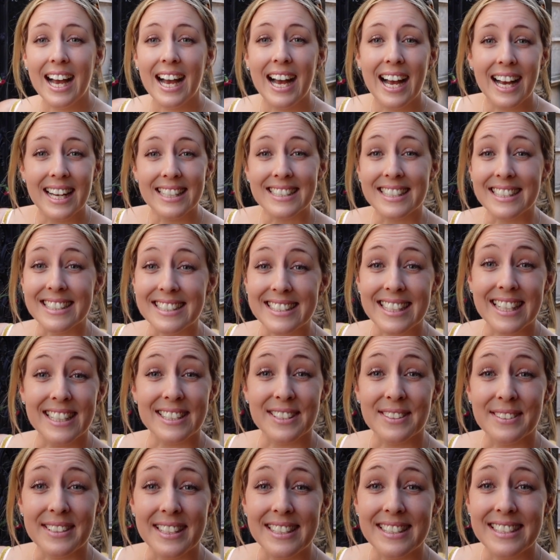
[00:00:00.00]
As it
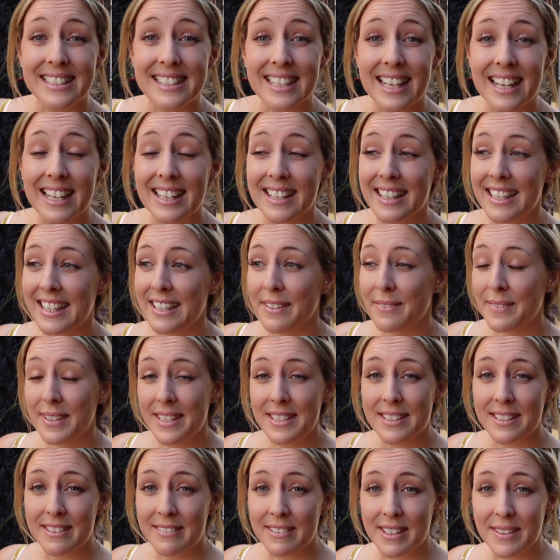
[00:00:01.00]
states on the internet, the
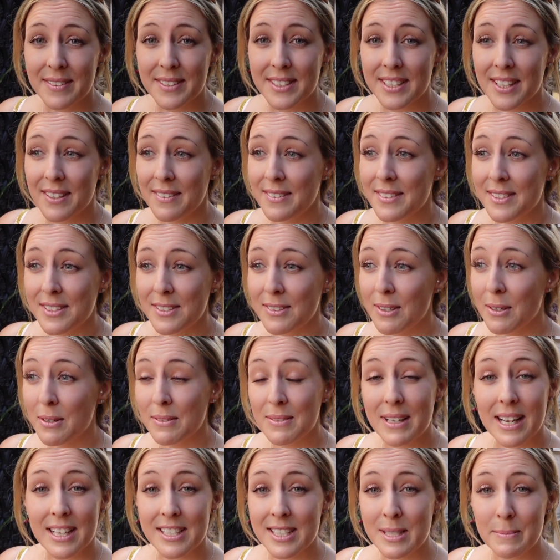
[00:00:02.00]
Evita gravestone is not
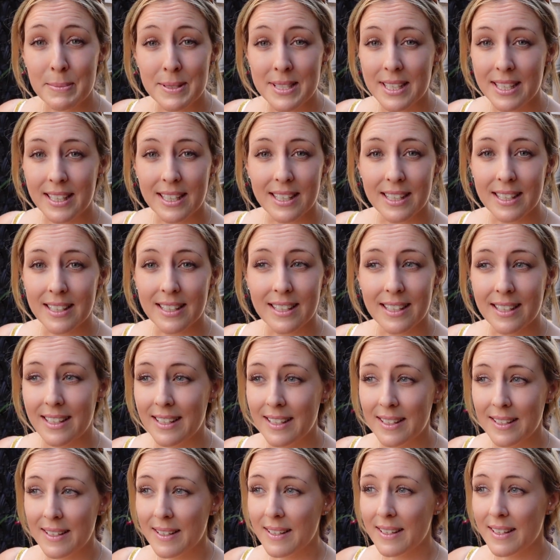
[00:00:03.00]
actually particularly